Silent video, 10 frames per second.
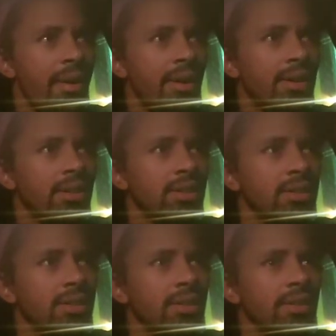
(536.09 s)

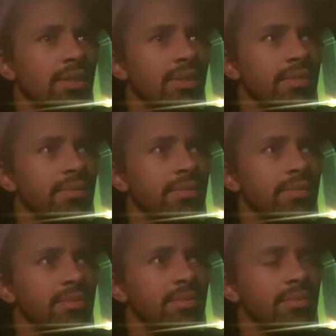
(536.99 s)

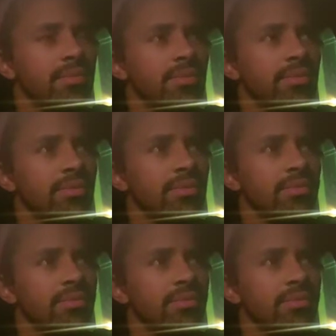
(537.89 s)
[no speech]